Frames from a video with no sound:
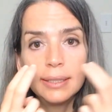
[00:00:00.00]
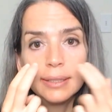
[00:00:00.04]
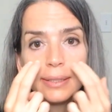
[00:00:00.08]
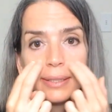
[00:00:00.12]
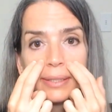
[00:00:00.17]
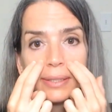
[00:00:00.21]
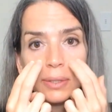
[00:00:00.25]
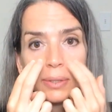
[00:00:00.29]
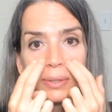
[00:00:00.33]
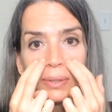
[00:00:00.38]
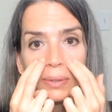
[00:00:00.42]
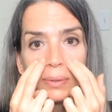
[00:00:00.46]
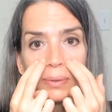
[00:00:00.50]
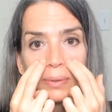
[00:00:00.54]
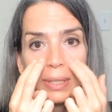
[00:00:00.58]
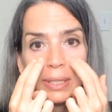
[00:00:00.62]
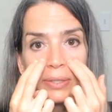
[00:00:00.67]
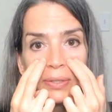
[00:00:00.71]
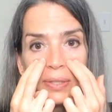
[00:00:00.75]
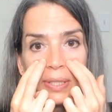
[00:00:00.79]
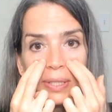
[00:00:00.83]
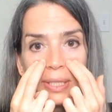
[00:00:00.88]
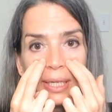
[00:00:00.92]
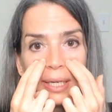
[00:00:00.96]
So
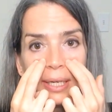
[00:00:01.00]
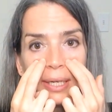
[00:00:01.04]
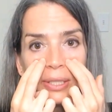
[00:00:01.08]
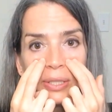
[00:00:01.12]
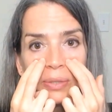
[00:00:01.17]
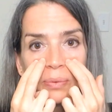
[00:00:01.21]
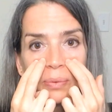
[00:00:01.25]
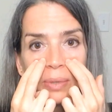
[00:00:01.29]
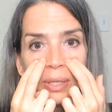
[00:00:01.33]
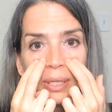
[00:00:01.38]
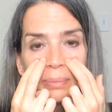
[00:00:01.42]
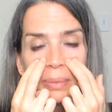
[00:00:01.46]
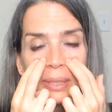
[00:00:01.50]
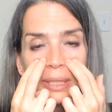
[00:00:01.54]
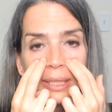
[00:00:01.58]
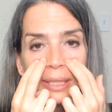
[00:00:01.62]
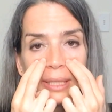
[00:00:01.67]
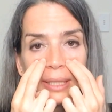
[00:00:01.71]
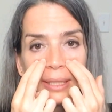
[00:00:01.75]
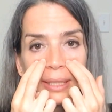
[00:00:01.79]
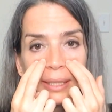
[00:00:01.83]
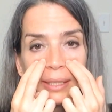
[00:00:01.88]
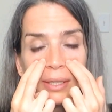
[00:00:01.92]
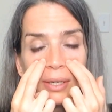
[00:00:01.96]
under the eye, you want to be
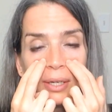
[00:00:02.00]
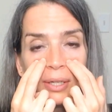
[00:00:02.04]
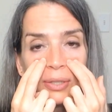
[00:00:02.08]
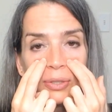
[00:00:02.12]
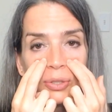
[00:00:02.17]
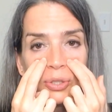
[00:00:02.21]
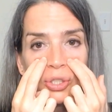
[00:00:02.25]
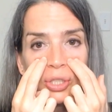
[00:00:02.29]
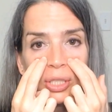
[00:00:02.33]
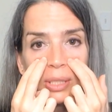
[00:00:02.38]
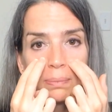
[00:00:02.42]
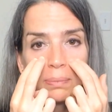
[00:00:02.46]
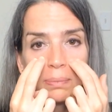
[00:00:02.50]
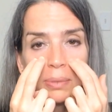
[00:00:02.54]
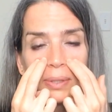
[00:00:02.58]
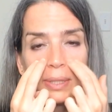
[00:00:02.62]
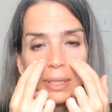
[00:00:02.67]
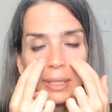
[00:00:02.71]
like on your cheekbone,